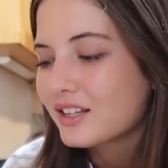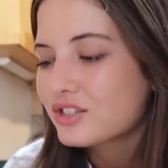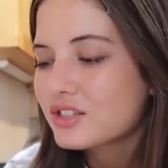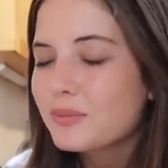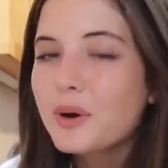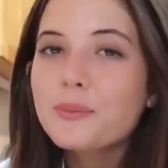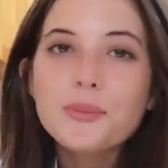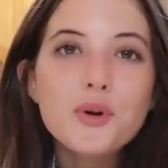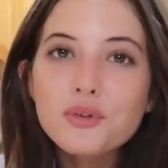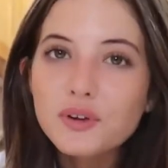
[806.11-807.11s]
it's just about
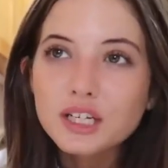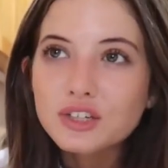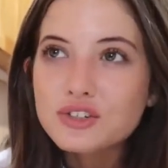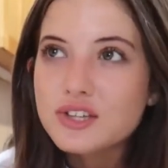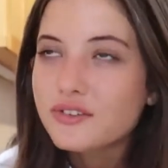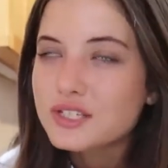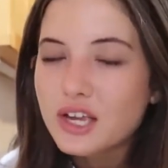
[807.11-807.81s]
motivating yourself,